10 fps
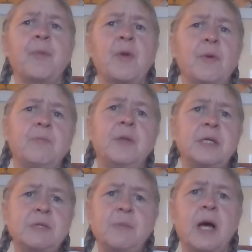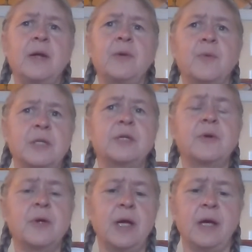When this planet was
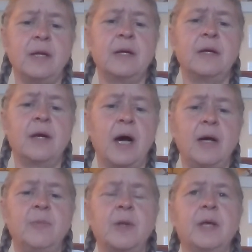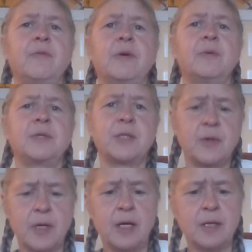created, I believe that it was
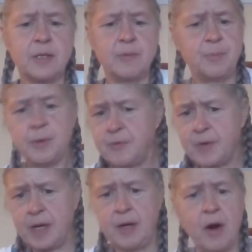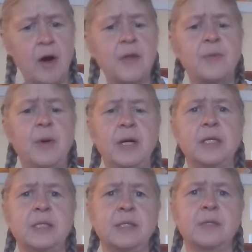created to provide all the
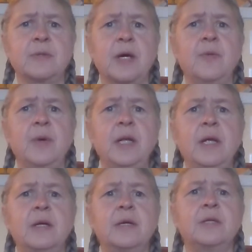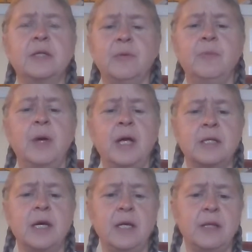medicines that we needed to
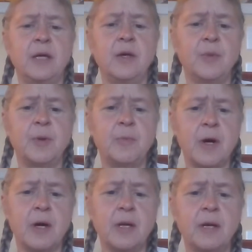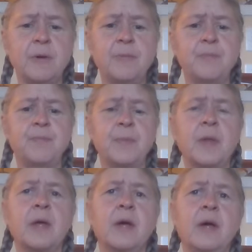maintain the human body
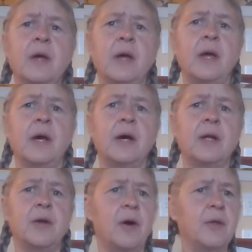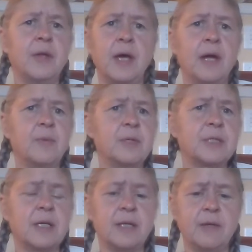and all the
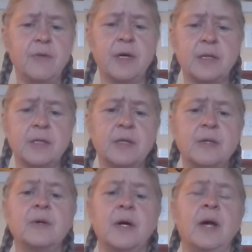animals that live here too.